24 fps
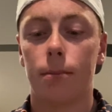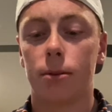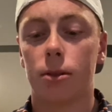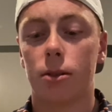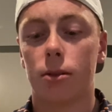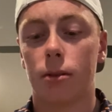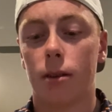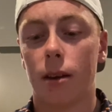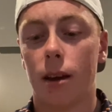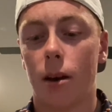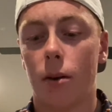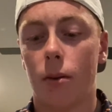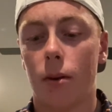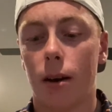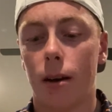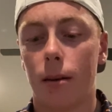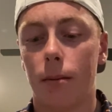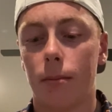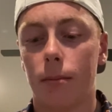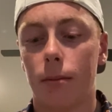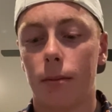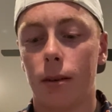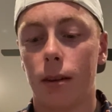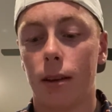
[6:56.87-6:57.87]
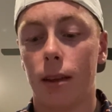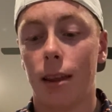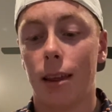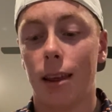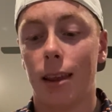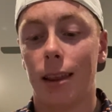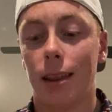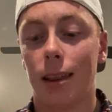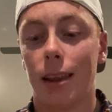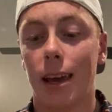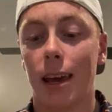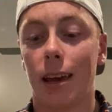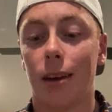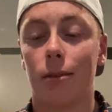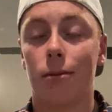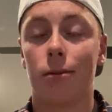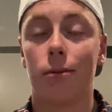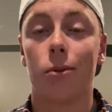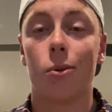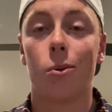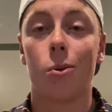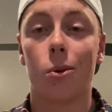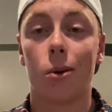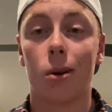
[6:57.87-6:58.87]
so now I'm laying
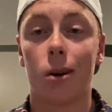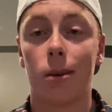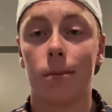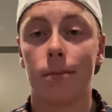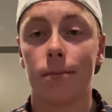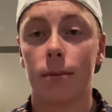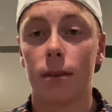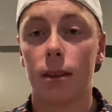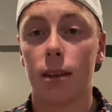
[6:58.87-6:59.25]
4,